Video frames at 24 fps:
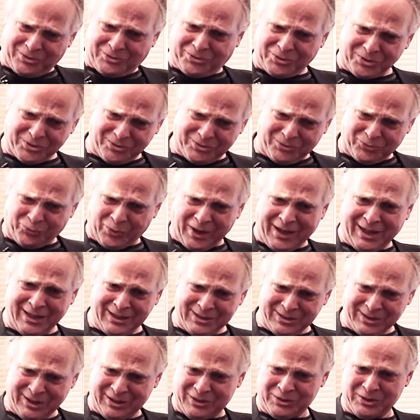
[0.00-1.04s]
through,
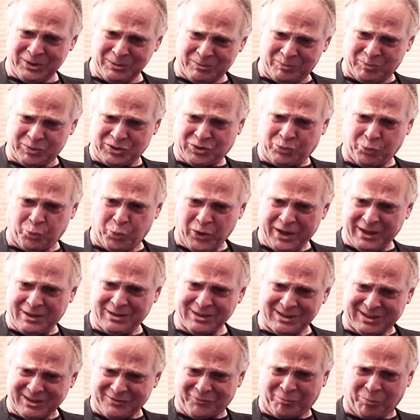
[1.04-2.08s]
the
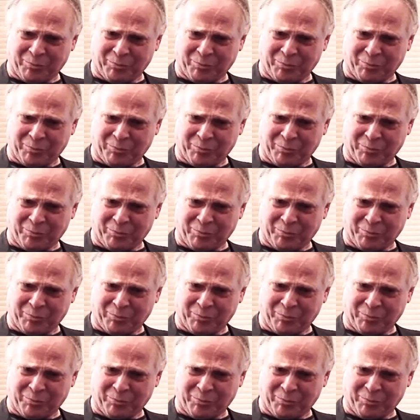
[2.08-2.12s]
winds of